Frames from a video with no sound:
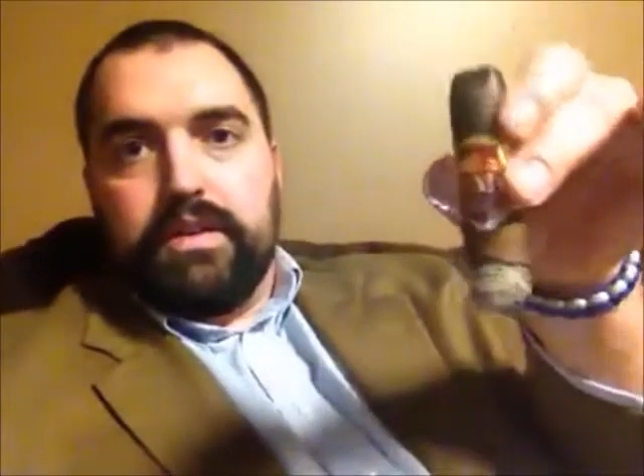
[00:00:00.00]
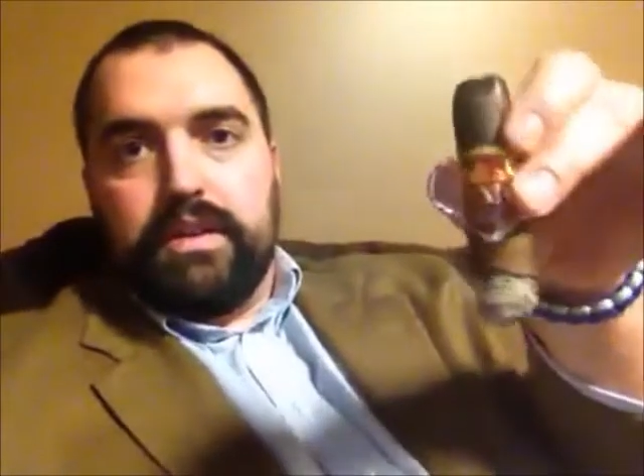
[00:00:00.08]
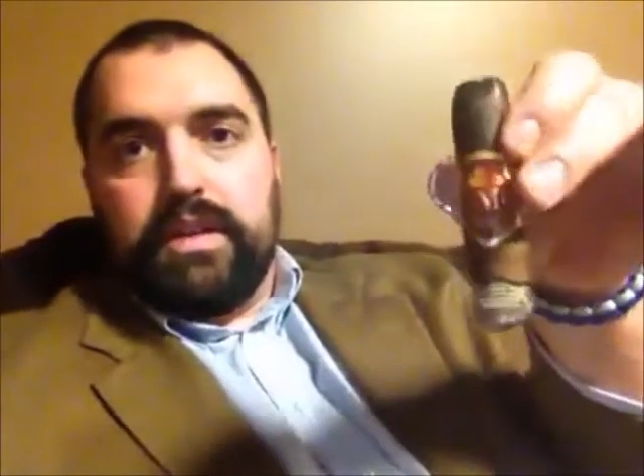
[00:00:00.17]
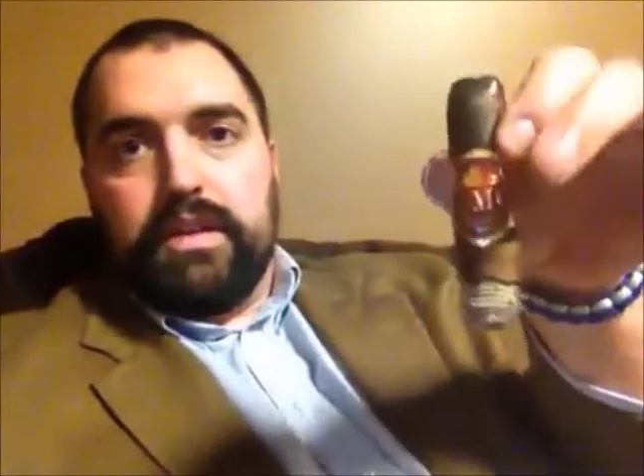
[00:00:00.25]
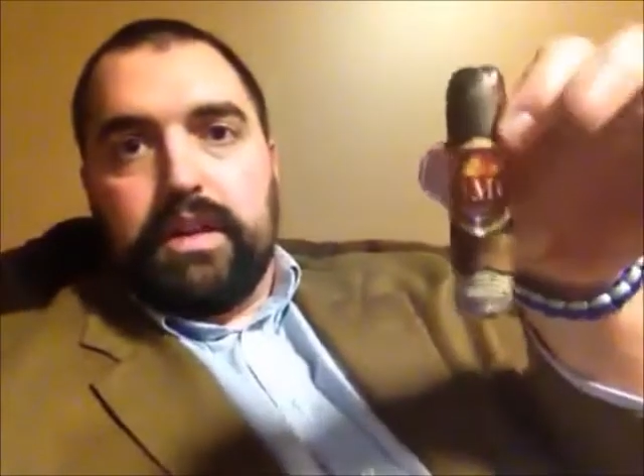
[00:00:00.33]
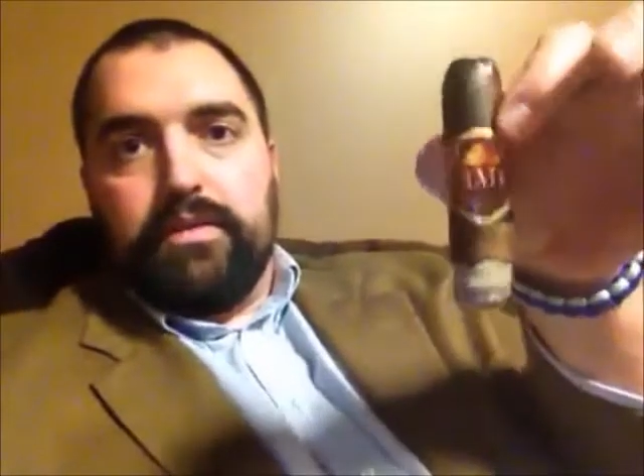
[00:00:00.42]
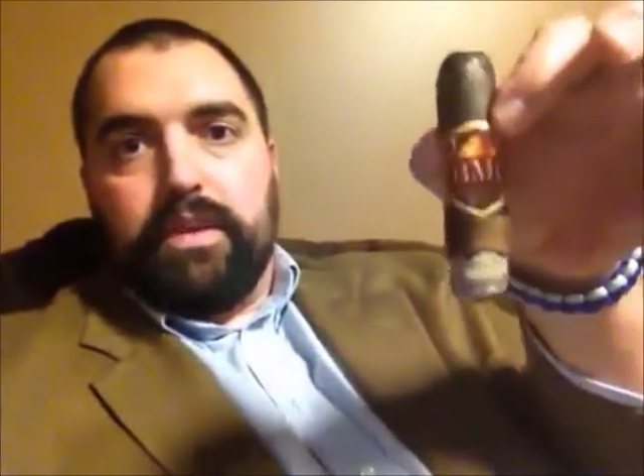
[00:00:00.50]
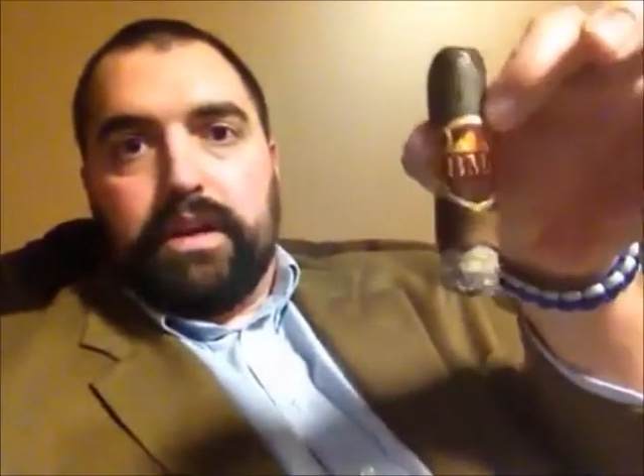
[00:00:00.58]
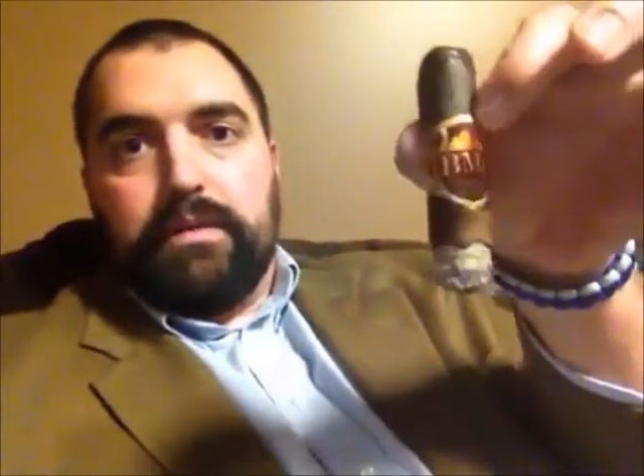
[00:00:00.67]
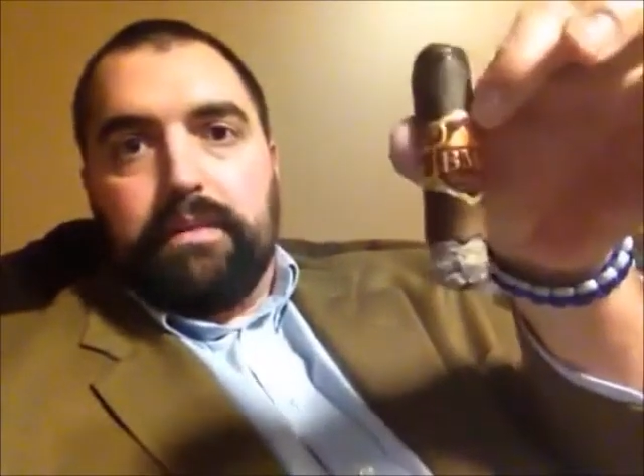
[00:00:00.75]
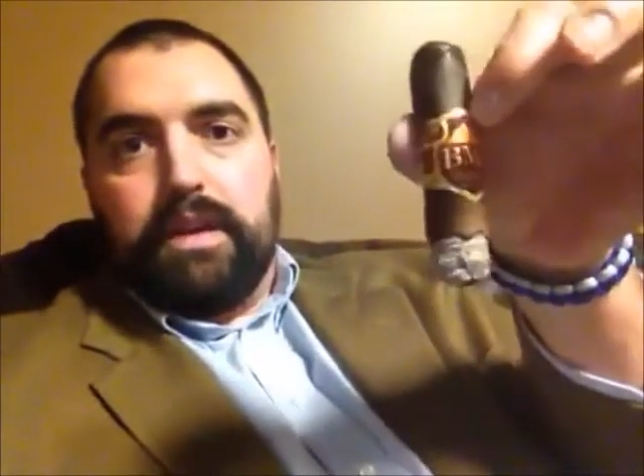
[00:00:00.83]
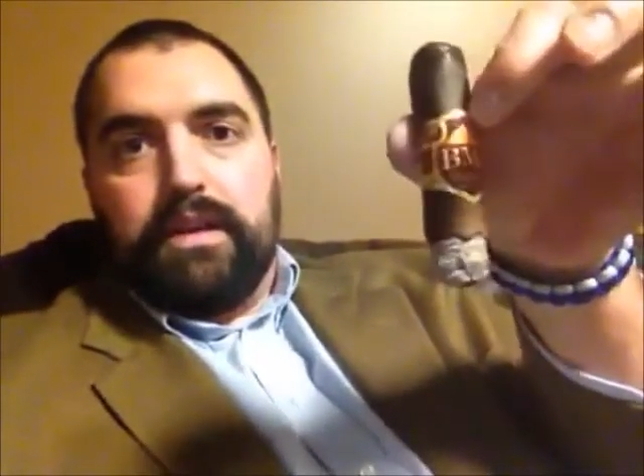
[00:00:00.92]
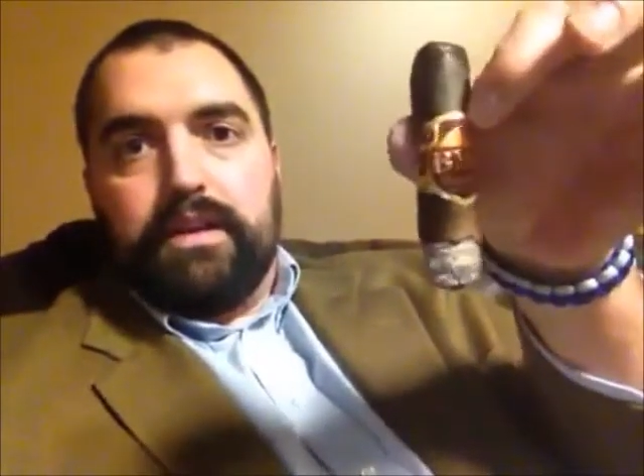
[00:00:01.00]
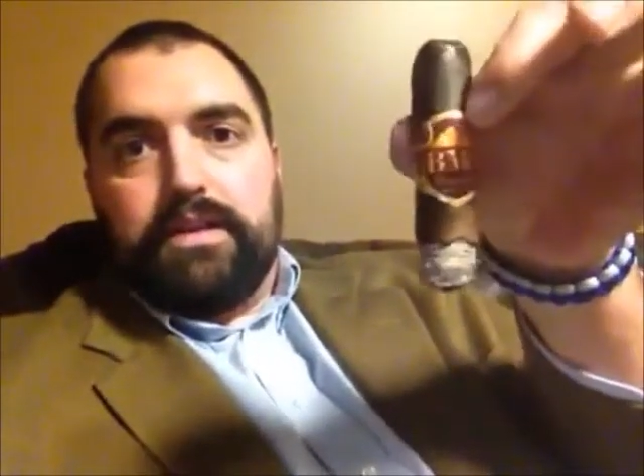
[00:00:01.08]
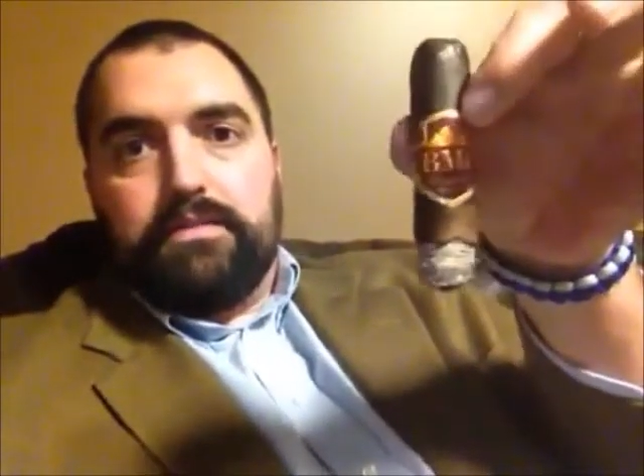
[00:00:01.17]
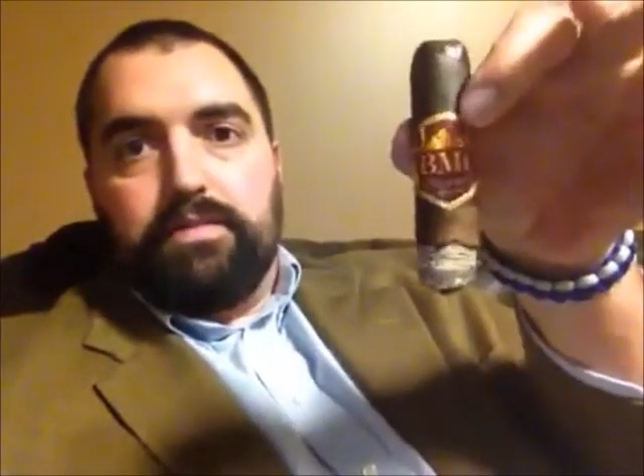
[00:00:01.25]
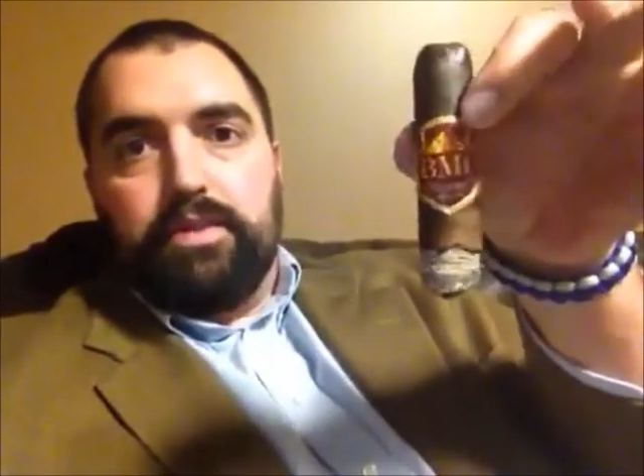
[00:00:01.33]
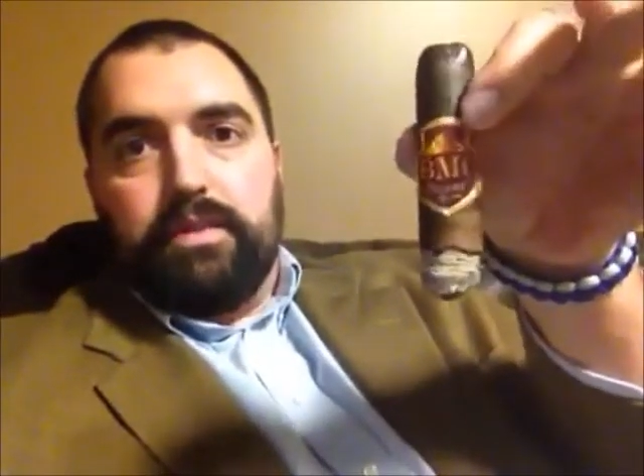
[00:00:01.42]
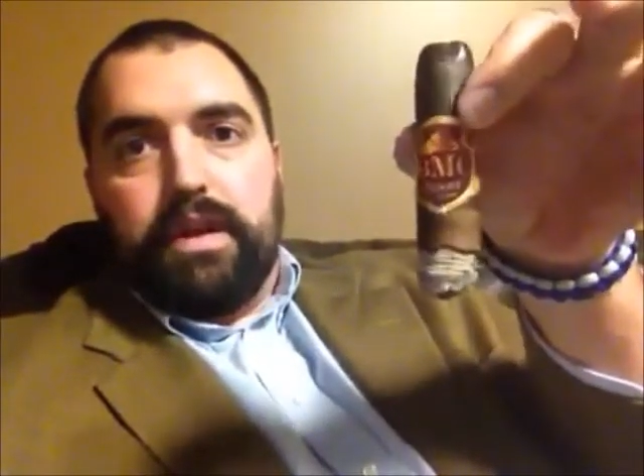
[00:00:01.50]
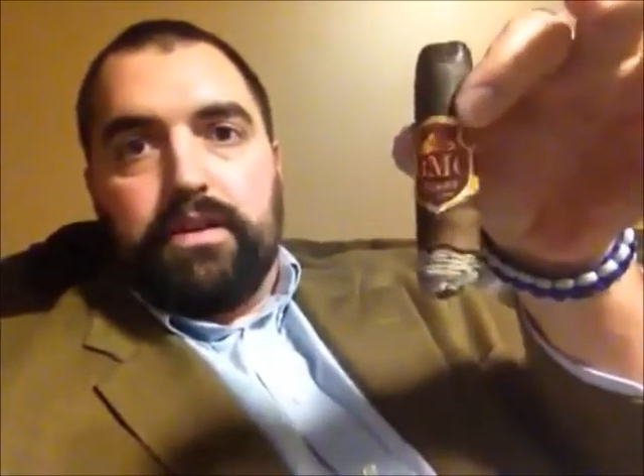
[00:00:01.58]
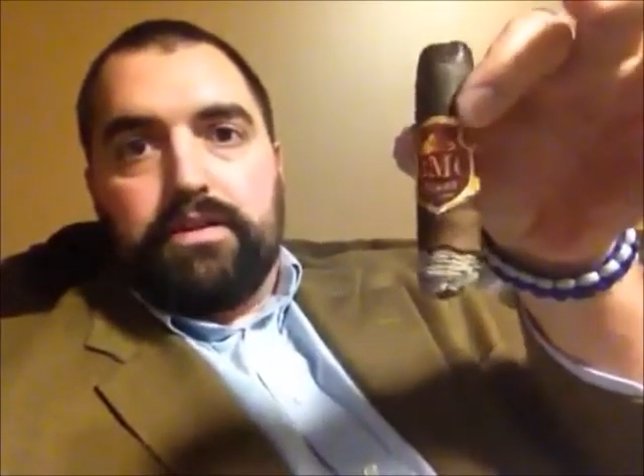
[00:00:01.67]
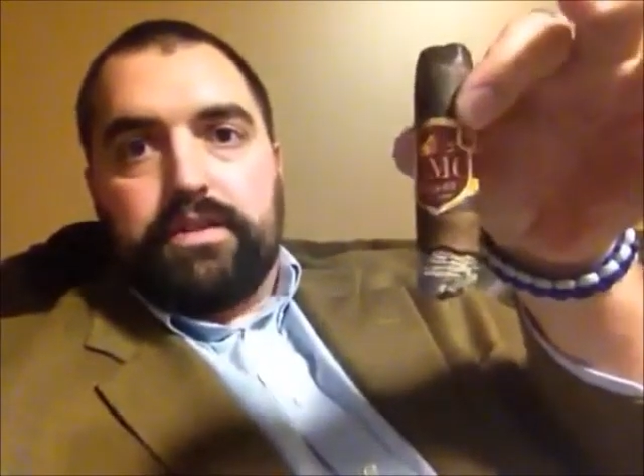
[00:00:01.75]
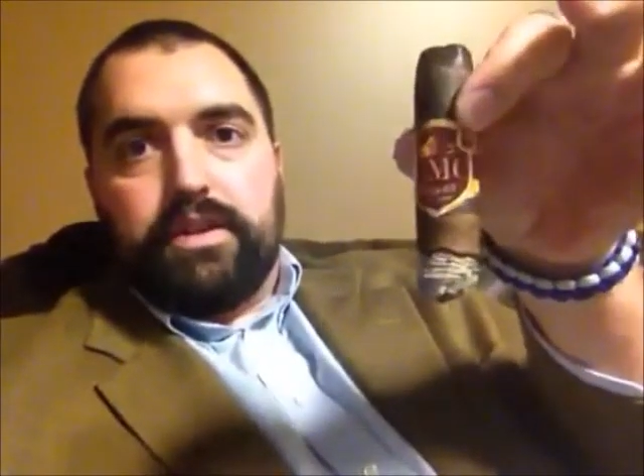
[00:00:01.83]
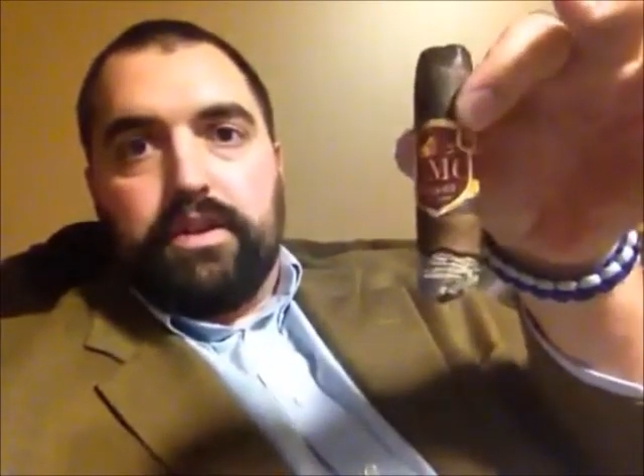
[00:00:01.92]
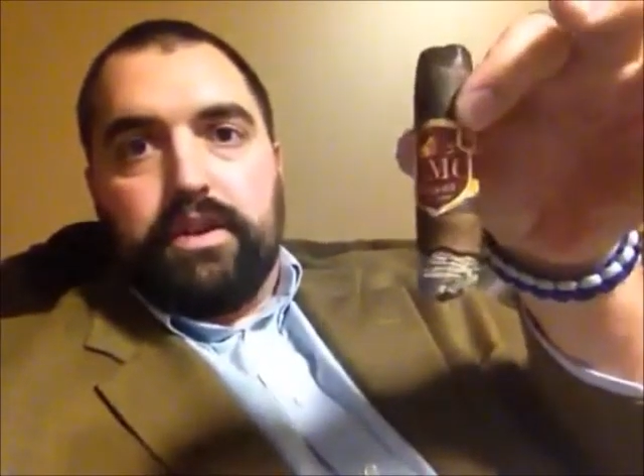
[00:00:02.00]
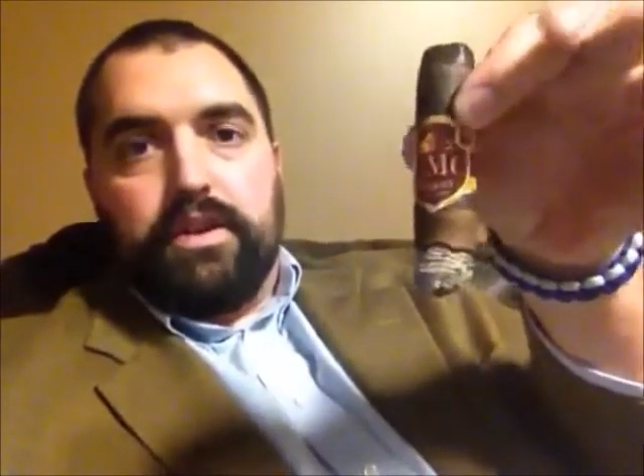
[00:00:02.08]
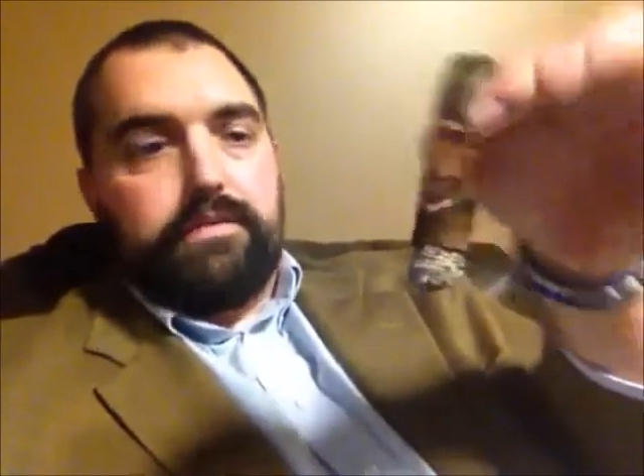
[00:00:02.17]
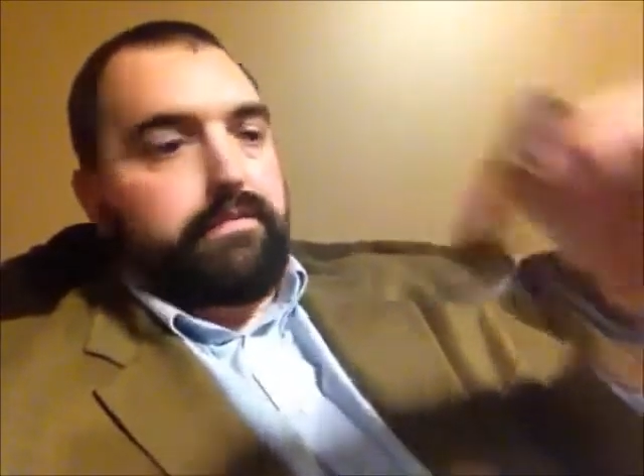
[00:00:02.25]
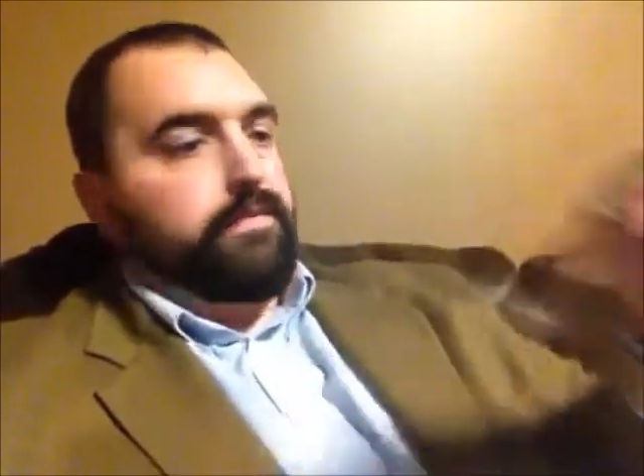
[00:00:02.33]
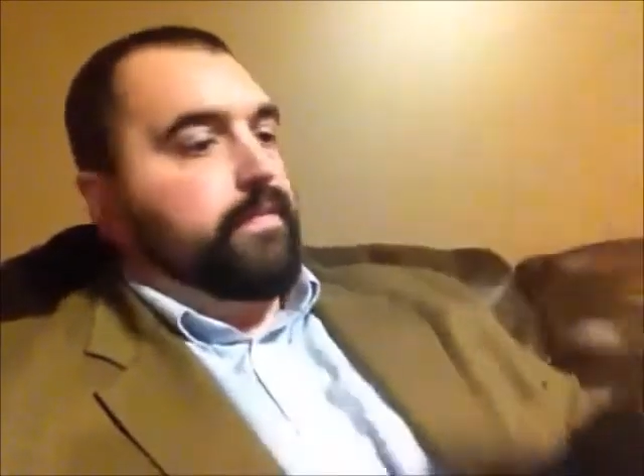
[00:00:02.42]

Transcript: that I recommend this Blue Mountain cigar. Uh,